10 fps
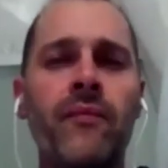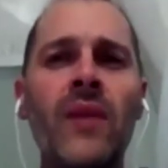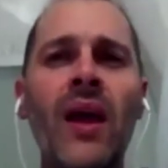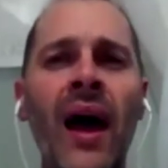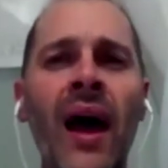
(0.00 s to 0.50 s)

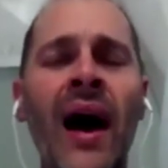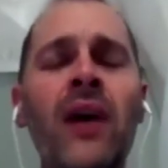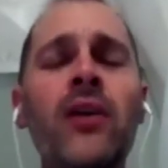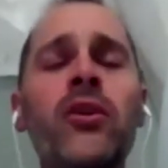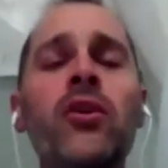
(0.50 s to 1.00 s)

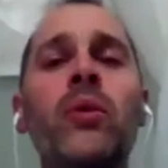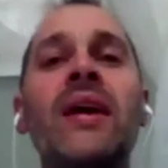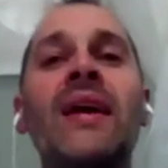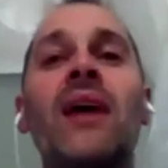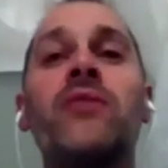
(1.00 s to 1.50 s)
how do we
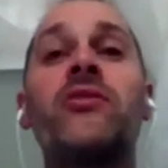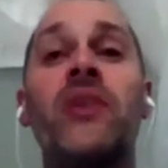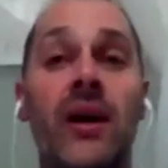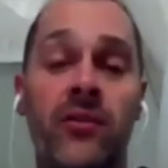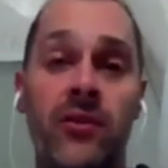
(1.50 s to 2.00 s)
counter
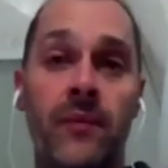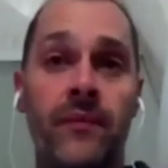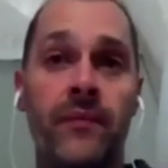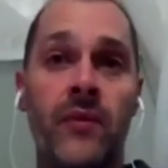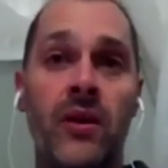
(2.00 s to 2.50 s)
that?
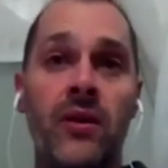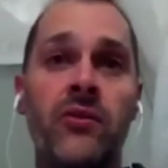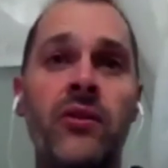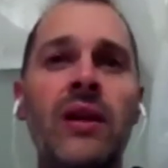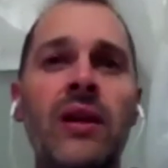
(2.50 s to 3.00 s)

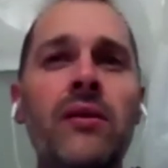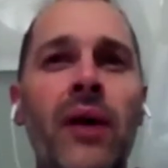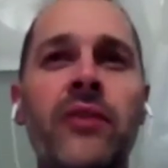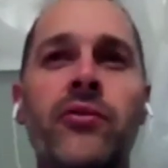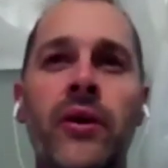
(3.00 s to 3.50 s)
So Ellen
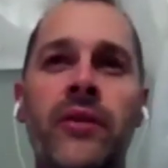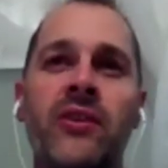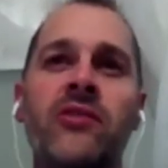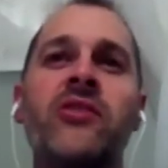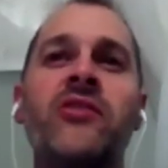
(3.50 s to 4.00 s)
White wrote,
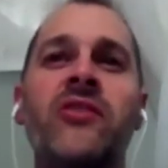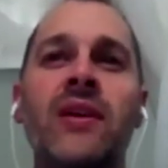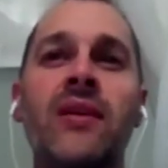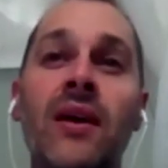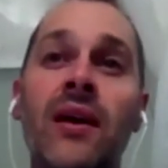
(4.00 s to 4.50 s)
and she
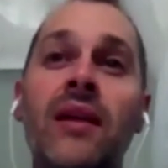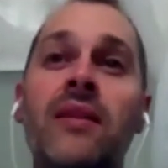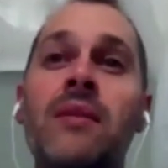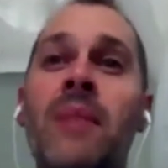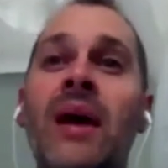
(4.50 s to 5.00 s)
said,
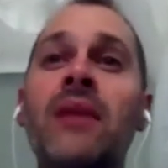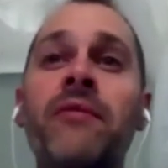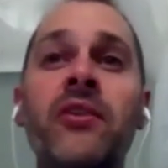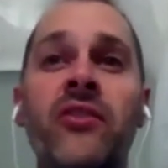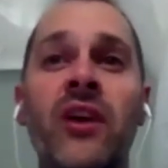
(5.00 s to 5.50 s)
the
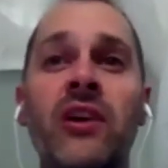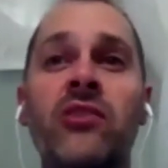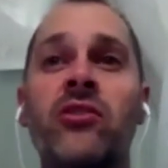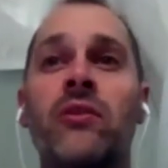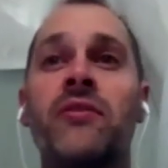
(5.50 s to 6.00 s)

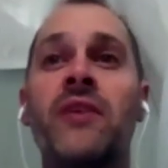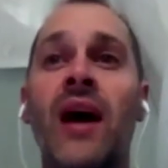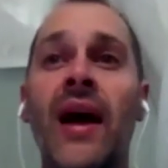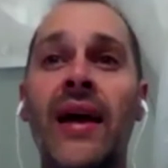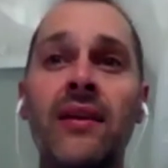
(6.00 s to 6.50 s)
manifestation of
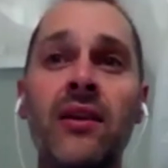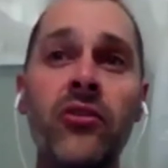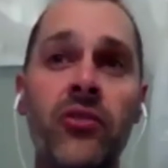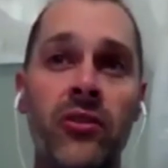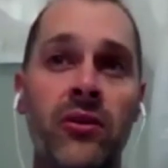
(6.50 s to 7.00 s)

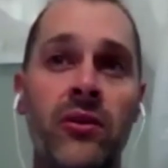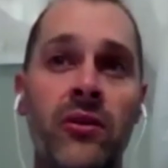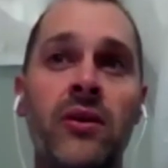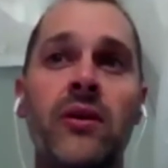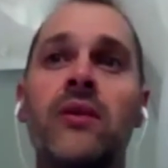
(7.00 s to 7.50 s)
kindness,
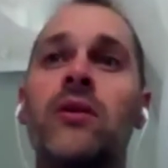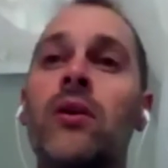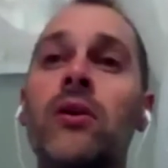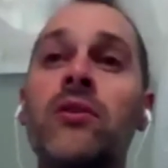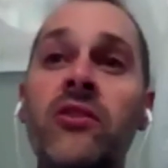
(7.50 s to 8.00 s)

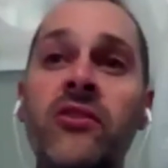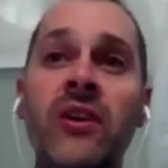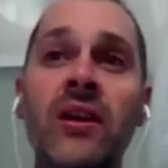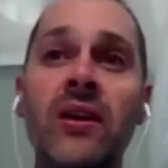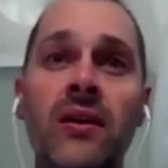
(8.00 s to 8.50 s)

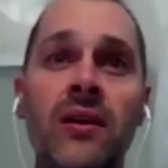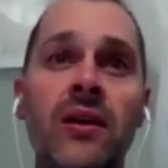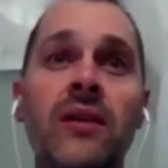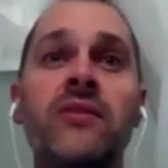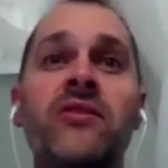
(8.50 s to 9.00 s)
courtesy,
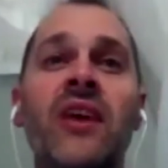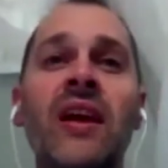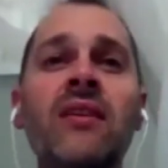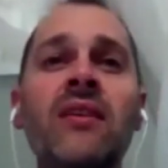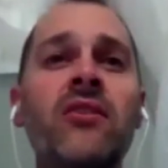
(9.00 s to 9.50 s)

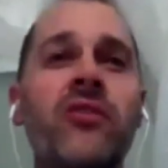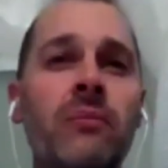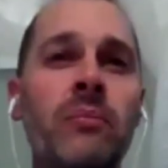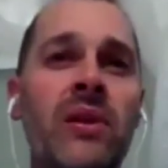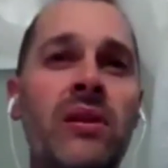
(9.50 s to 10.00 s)
tender
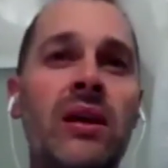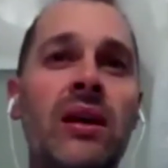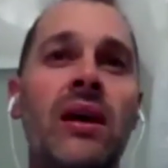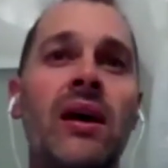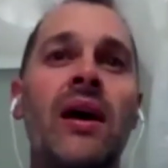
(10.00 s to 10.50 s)

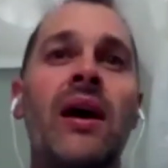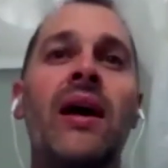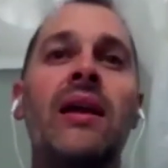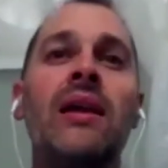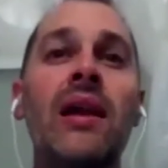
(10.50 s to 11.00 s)
sympathy,
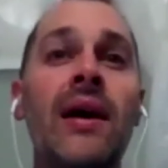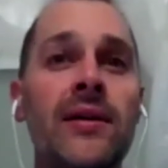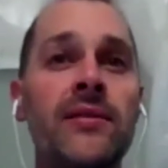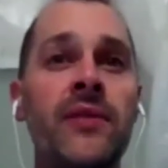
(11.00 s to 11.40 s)
and love